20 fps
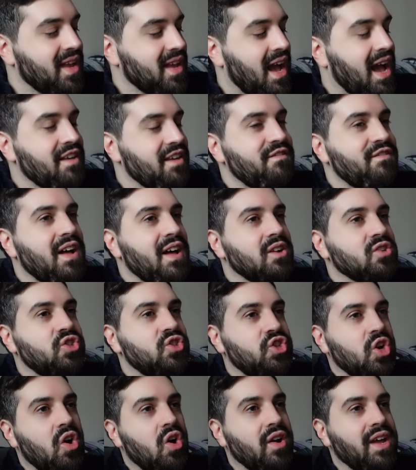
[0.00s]
I felt
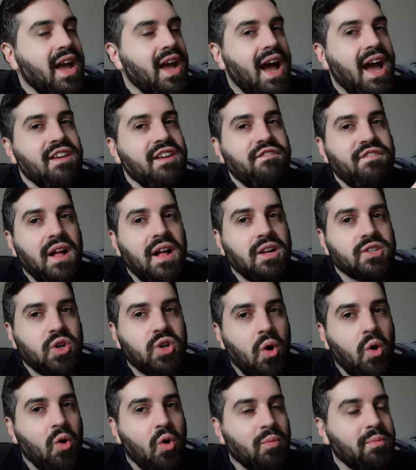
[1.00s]
joy. I felt
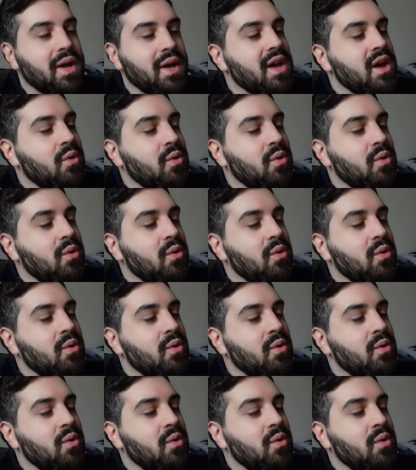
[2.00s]
hope,